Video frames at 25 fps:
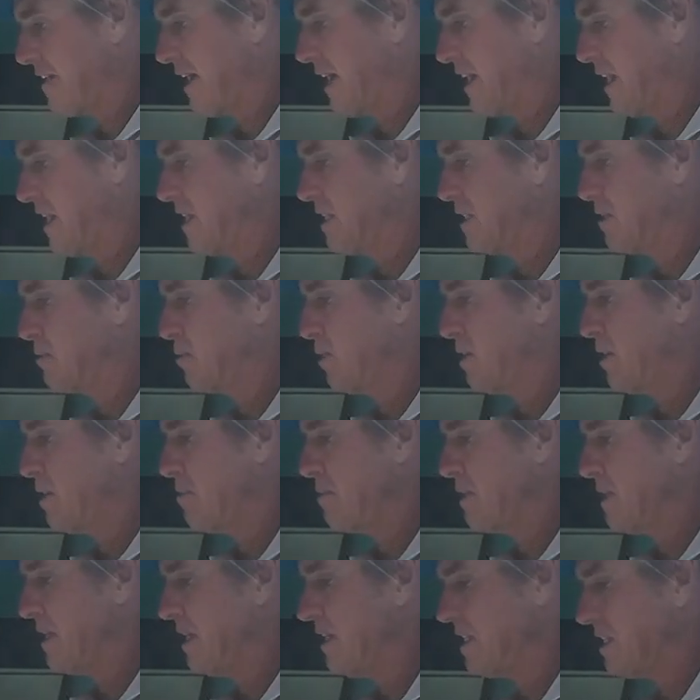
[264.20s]
gallons per
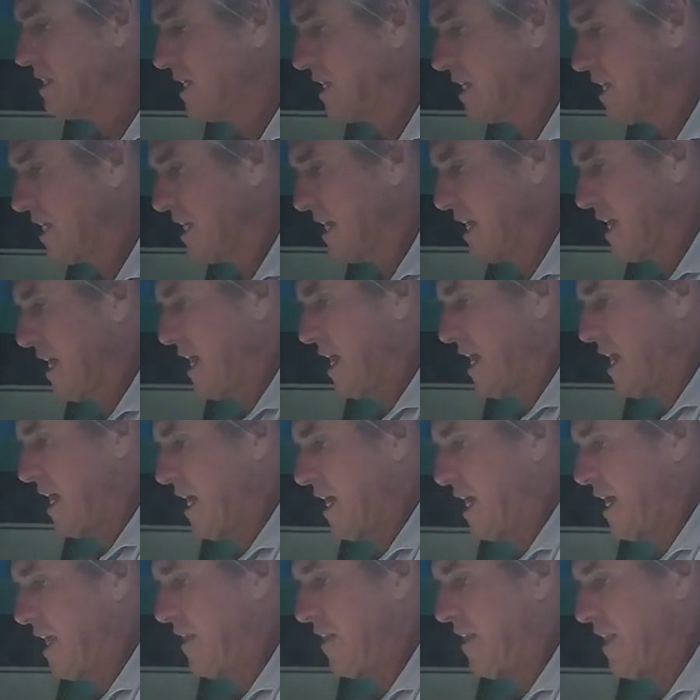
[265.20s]
minute
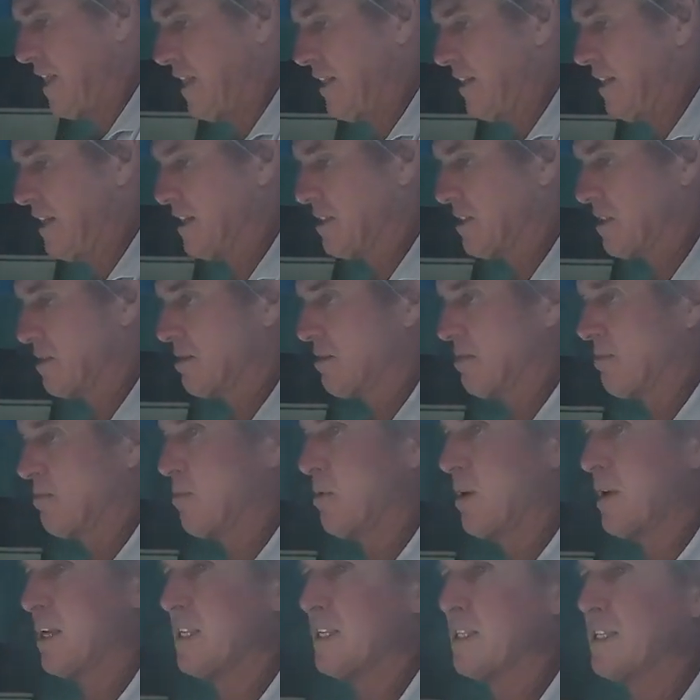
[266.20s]
and then this
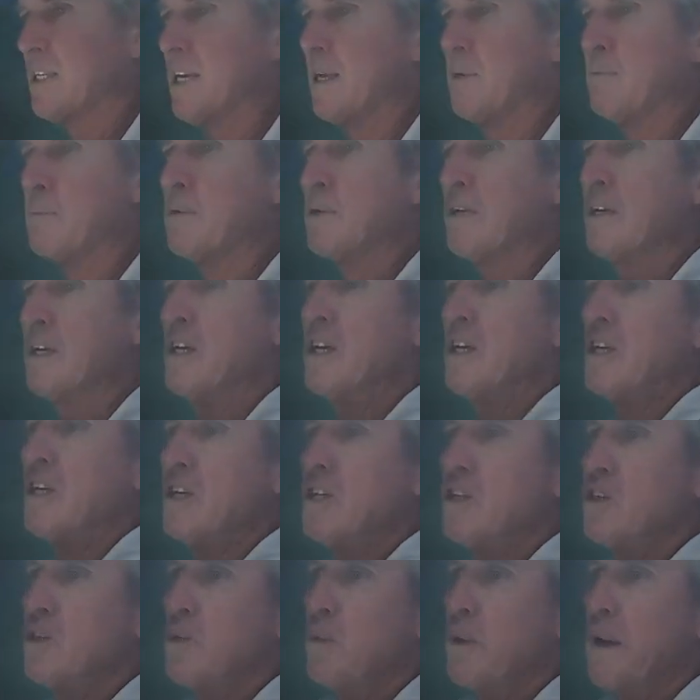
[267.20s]
runs up
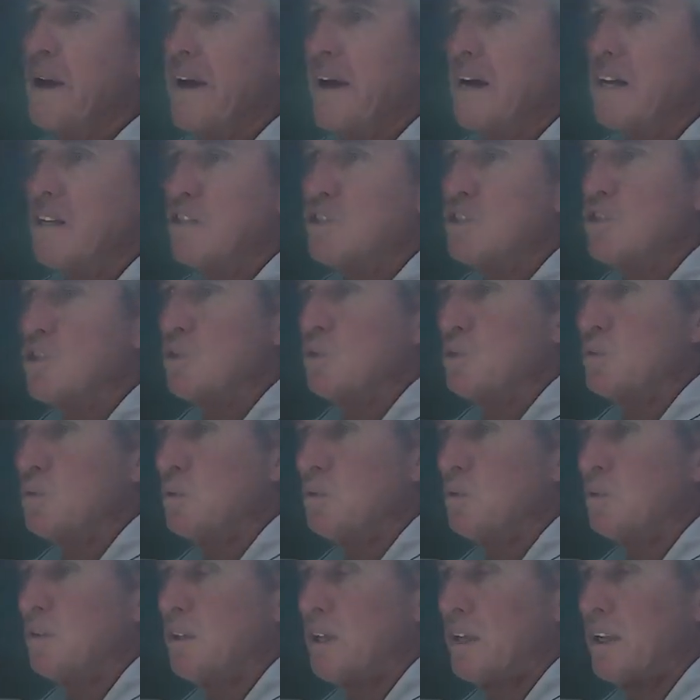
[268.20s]
to our
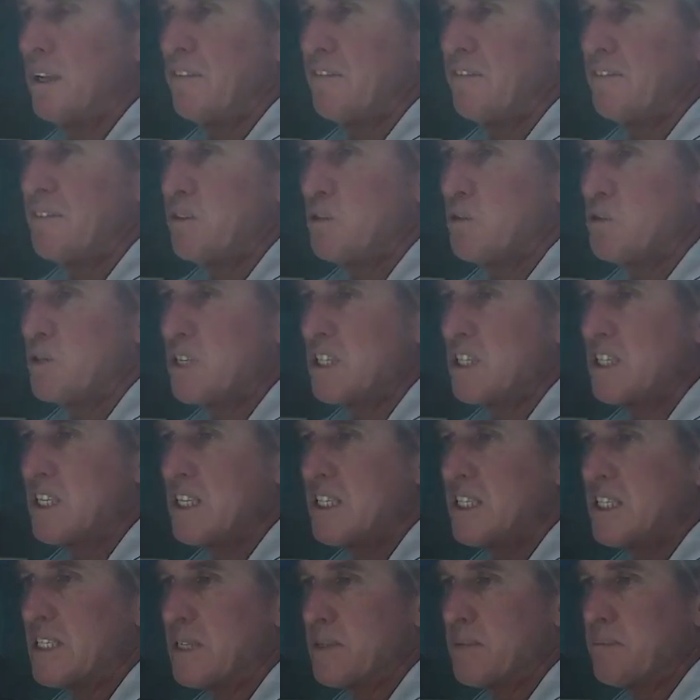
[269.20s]
dual filter
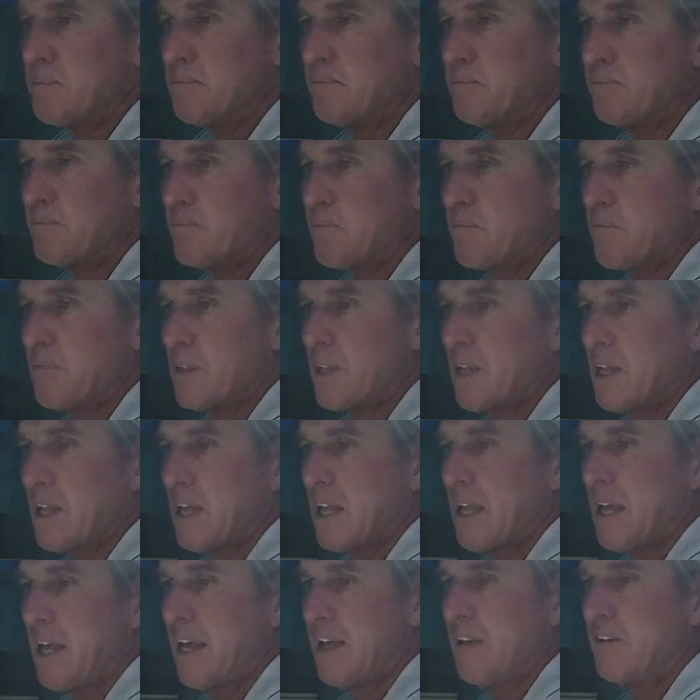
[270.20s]
system
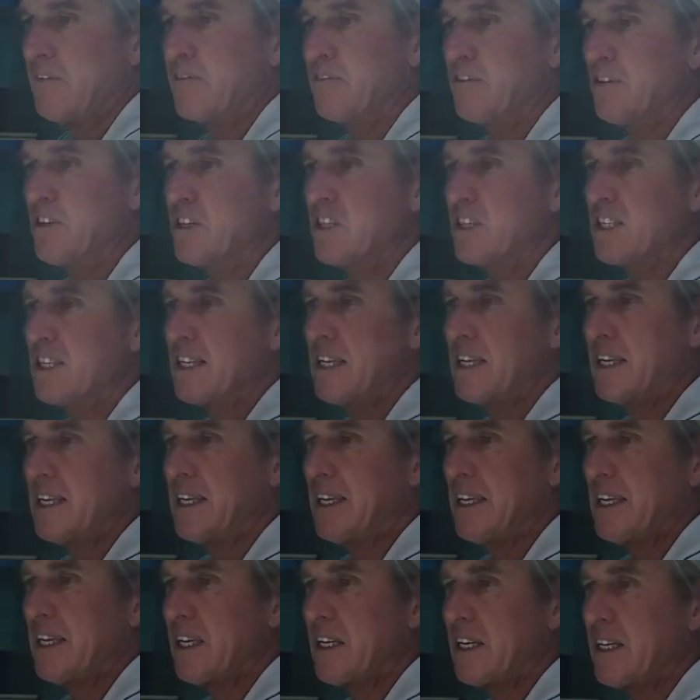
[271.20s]
and firstly
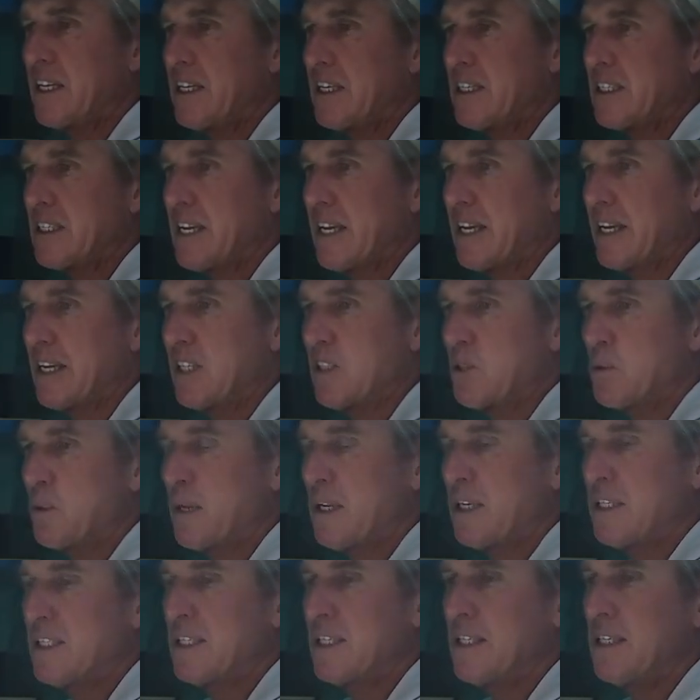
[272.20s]
here is a
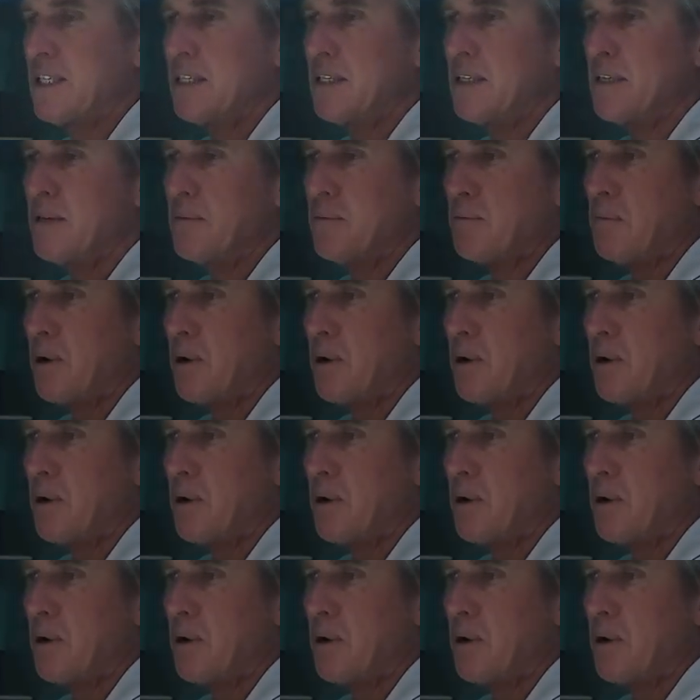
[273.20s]
20